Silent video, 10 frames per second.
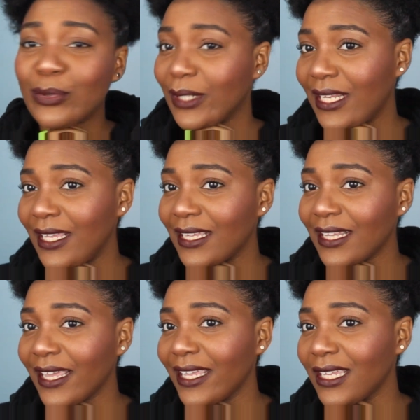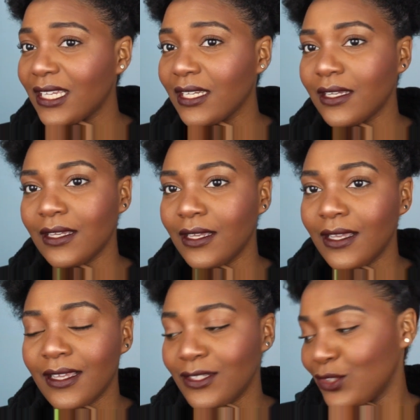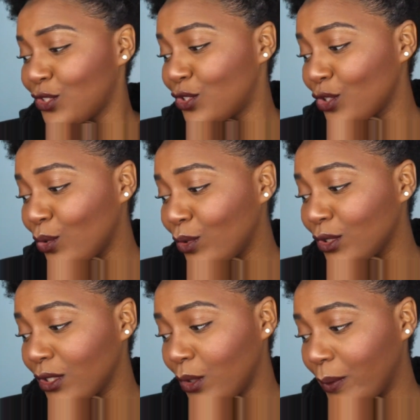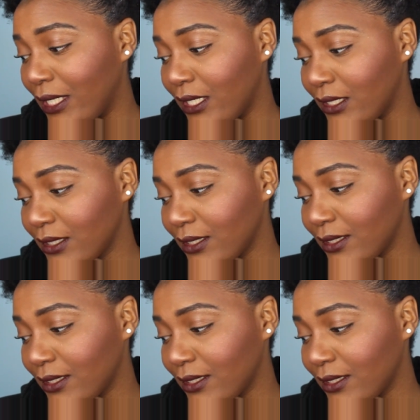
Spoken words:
pretty and like just so glowy.